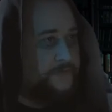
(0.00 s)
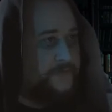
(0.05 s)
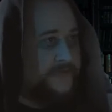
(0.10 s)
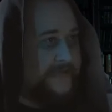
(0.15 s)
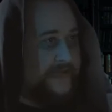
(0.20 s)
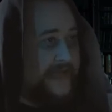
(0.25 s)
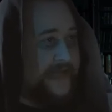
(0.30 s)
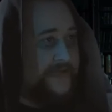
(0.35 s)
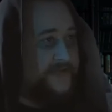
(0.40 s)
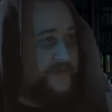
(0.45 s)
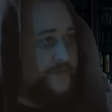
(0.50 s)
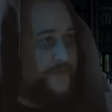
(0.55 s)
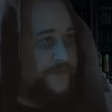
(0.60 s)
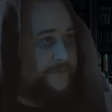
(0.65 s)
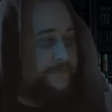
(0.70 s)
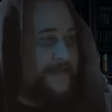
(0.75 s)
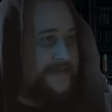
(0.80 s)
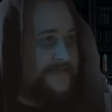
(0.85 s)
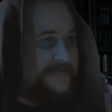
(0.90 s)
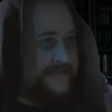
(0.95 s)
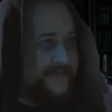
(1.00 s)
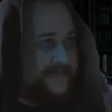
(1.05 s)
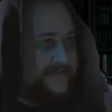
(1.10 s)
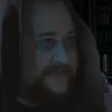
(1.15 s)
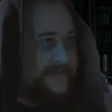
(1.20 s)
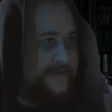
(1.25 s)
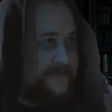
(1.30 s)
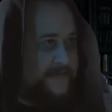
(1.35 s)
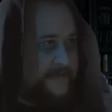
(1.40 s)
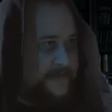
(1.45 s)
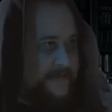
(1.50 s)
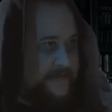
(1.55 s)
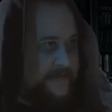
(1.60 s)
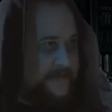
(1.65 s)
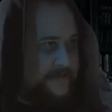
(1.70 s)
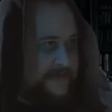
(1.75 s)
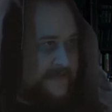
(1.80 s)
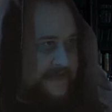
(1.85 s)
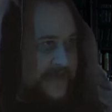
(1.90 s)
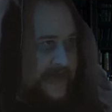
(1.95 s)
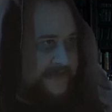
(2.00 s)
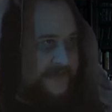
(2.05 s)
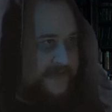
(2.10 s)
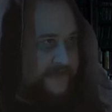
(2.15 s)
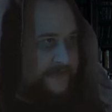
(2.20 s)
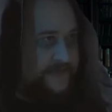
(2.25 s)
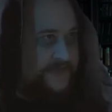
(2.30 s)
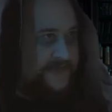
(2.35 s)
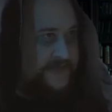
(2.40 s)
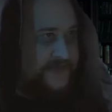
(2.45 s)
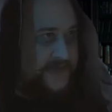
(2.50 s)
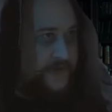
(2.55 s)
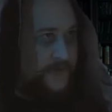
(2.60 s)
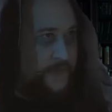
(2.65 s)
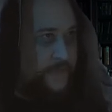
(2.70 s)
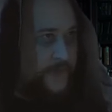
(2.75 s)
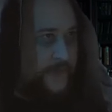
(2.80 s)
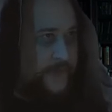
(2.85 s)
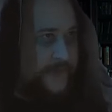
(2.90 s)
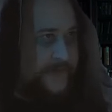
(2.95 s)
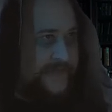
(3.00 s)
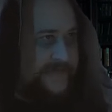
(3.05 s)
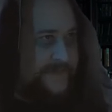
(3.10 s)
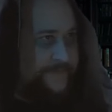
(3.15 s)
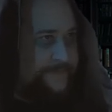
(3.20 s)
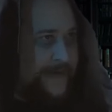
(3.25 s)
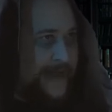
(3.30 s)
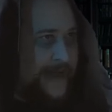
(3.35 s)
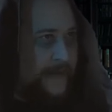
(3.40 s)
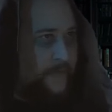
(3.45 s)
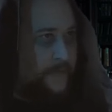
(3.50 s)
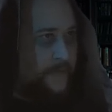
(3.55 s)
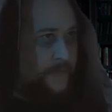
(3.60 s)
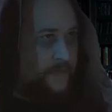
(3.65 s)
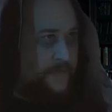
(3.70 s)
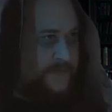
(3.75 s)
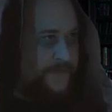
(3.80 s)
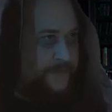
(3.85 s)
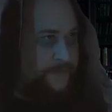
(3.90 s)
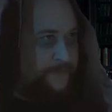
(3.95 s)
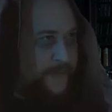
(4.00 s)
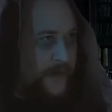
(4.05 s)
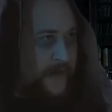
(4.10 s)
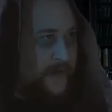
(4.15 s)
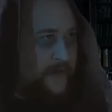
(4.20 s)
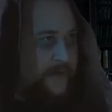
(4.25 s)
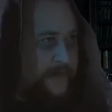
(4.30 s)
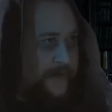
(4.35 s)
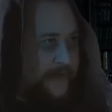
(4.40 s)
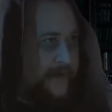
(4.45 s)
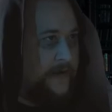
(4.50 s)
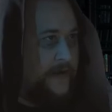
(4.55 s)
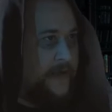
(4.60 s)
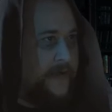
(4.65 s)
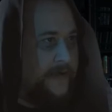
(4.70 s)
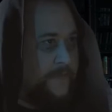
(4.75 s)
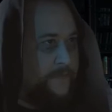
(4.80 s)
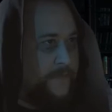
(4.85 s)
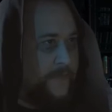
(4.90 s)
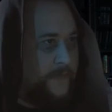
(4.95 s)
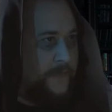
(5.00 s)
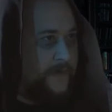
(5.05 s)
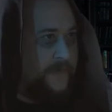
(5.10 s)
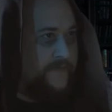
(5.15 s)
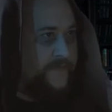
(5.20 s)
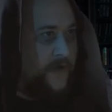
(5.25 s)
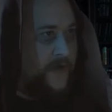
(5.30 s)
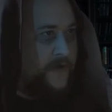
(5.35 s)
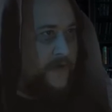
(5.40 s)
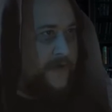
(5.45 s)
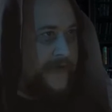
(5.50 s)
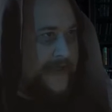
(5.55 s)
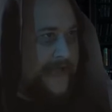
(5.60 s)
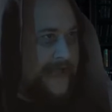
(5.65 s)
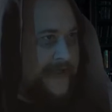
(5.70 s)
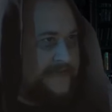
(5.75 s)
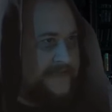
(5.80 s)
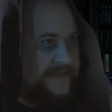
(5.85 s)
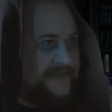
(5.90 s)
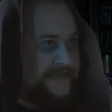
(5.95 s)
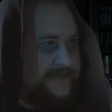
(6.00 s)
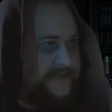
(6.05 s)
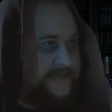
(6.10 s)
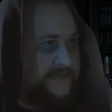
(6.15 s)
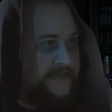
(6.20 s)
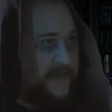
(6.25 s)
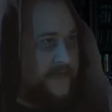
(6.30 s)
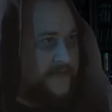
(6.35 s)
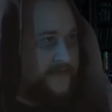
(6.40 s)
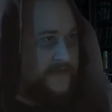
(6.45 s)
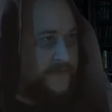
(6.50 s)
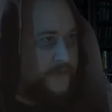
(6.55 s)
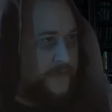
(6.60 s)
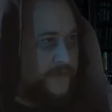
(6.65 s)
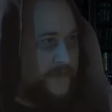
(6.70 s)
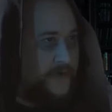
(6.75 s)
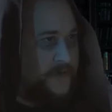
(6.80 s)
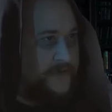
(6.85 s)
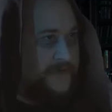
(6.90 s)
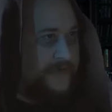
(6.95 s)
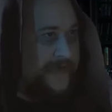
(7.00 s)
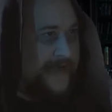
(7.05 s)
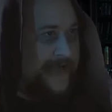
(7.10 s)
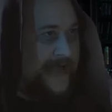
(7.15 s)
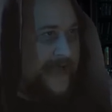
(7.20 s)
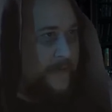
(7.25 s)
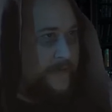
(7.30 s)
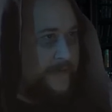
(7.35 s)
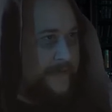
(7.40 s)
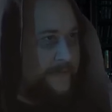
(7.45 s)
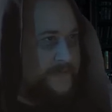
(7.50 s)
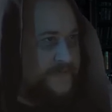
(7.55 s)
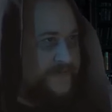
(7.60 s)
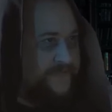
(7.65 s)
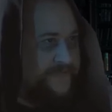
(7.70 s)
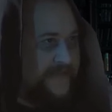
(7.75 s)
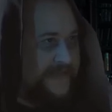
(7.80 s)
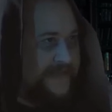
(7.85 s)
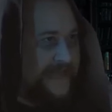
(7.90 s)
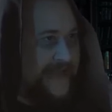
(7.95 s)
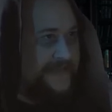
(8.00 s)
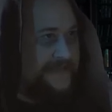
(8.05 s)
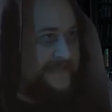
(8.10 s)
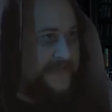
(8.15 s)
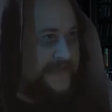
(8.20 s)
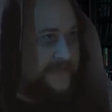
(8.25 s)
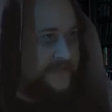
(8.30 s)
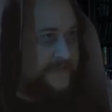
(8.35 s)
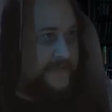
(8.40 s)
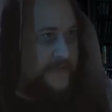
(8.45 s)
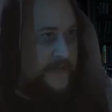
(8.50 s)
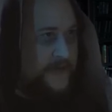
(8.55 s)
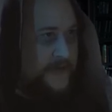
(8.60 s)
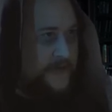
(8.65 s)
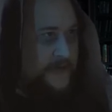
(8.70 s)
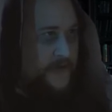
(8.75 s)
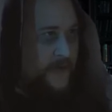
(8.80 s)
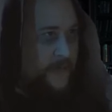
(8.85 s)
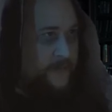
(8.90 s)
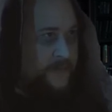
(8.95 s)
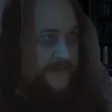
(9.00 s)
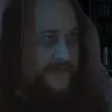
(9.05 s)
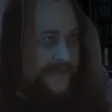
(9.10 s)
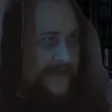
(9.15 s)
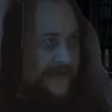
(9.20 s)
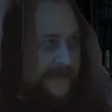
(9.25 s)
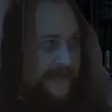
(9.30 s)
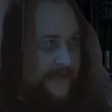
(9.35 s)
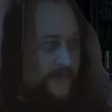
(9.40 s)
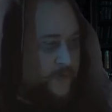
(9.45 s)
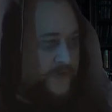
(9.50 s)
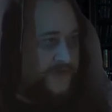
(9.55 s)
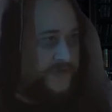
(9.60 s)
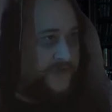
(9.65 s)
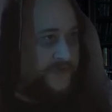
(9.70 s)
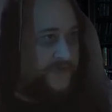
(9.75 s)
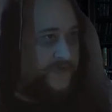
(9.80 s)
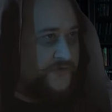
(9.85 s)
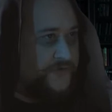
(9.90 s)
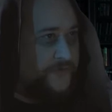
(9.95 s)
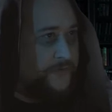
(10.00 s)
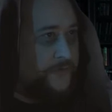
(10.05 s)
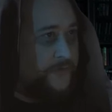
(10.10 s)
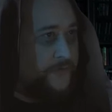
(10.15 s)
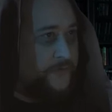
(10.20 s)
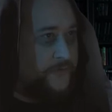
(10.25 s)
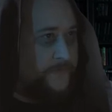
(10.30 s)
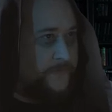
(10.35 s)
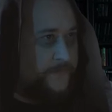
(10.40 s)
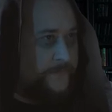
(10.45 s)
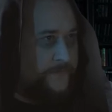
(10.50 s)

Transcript: He had to admit it. The cancerous tumour in his bowels, burning like a ball of hot lead in his guts, would not allow him to forget it, or pretend it wasn't true.